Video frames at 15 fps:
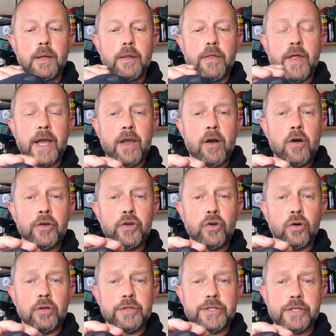They are
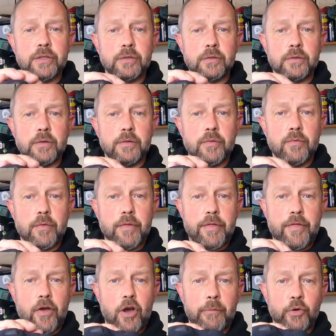not
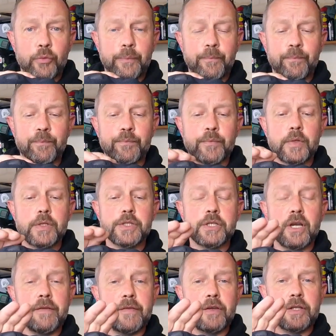thermal,
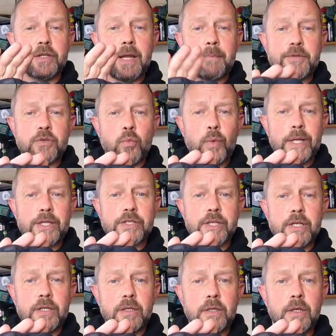so if your depths of
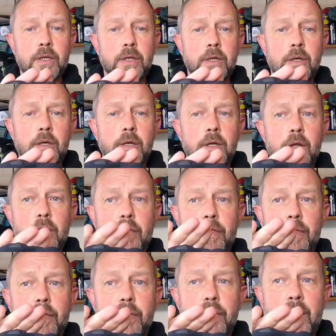winter,
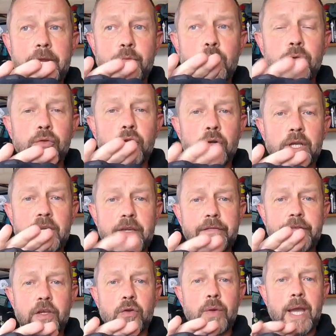they will not
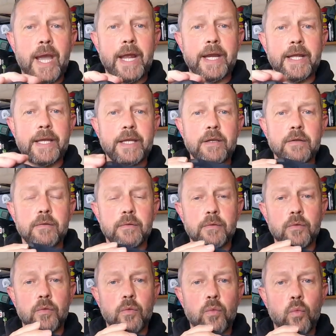give you any
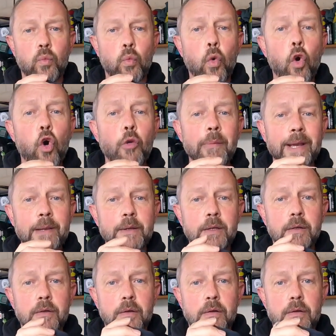warming
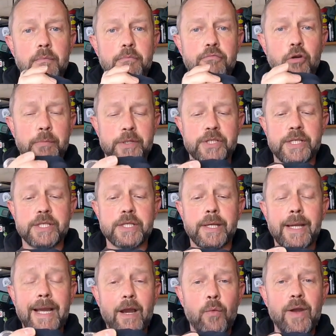properties.
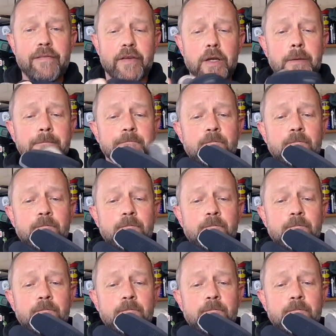However,